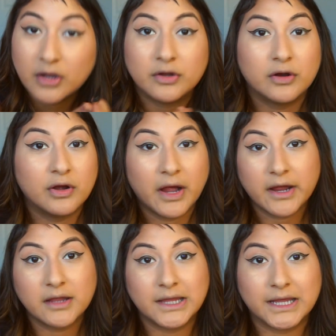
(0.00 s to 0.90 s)
girl, I
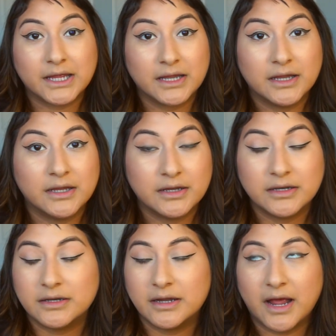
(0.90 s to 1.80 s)
got like
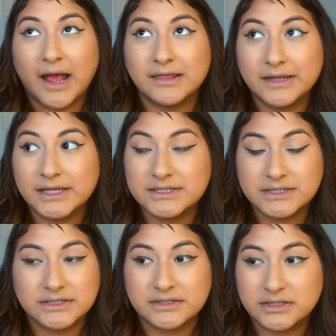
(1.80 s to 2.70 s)
at
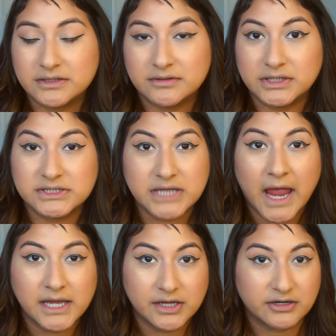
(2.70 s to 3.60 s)
least
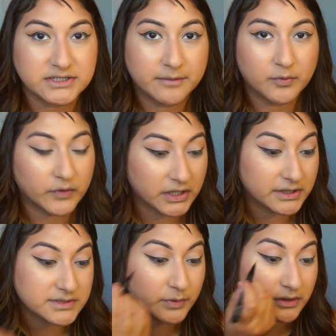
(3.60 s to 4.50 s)
10 years I've been wearing
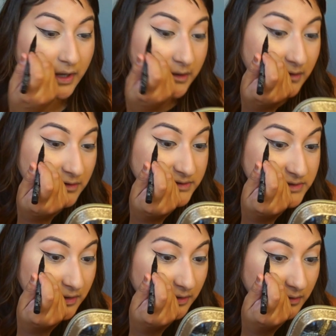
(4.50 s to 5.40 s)
this wing liner,
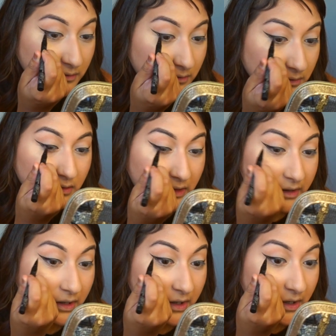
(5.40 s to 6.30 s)
so
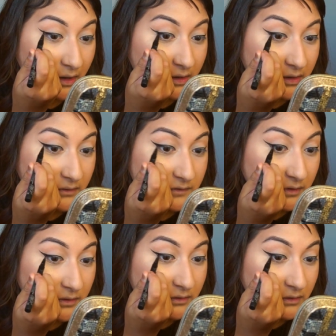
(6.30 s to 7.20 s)
like I got years
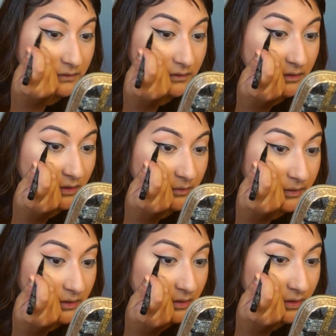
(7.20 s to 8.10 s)
on you. There's no
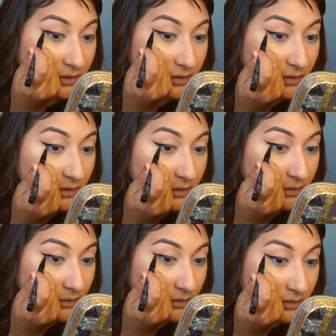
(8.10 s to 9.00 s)
way you're gonna
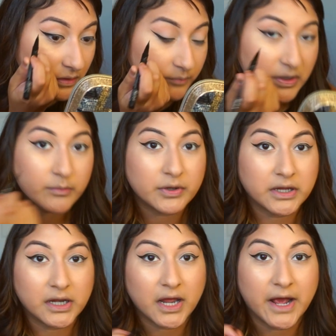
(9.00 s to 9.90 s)
be able to get it